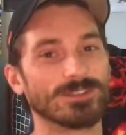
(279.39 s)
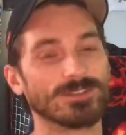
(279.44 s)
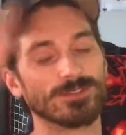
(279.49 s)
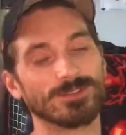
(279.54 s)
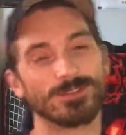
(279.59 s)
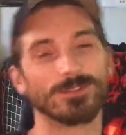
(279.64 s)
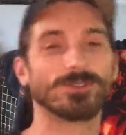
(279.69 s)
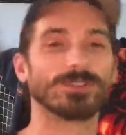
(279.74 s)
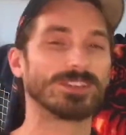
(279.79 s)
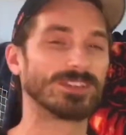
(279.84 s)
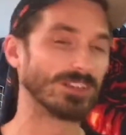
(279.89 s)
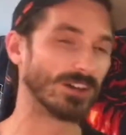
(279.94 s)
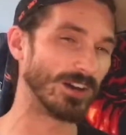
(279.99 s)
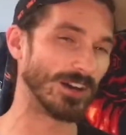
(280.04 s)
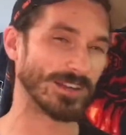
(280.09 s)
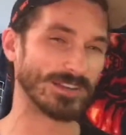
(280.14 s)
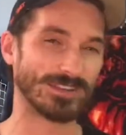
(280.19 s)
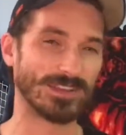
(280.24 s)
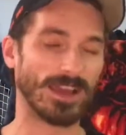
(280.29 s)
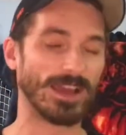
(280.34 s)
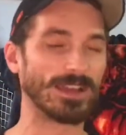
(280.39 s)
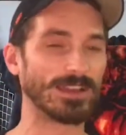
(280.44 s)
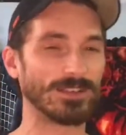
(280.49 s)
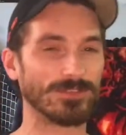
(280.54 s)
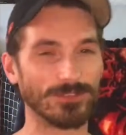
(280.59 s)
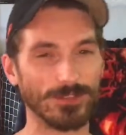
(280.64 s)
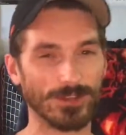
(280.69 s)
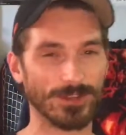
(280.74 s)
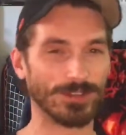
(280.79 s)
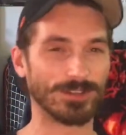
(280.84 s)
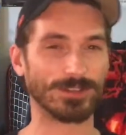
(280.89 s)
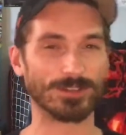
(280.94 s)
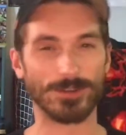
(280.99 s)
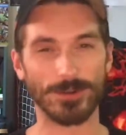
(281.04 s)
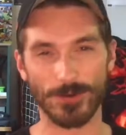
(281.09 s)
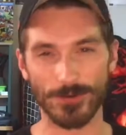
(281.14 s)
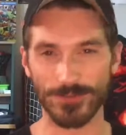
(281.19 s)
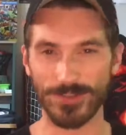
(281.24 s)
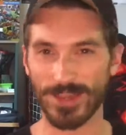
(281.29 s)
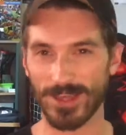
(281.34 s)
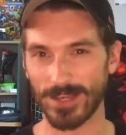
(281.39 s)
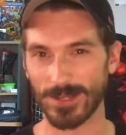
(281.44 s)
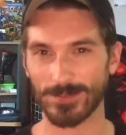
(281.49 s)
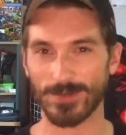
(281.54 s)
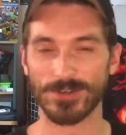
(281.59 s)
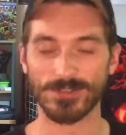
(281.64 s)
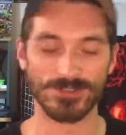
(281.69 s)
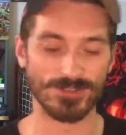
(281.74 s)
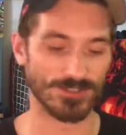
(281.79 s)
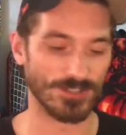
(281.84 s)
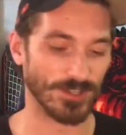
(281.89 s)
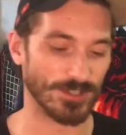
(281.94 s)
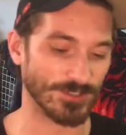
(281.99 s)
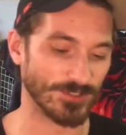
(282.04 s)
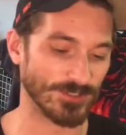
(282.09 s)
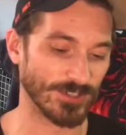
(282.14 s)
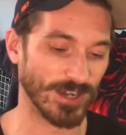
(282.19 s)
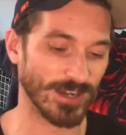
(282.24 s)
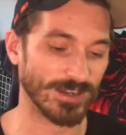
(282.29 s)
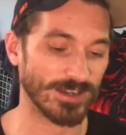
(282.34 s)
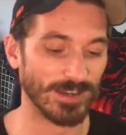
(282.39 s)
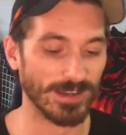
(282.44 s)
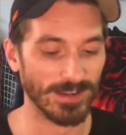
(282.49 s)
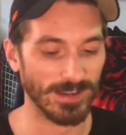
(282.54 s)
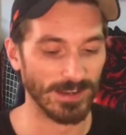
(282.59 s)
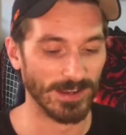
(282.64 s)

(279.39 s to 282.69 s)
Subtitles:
so you only caught that if you already know that about Star Trek,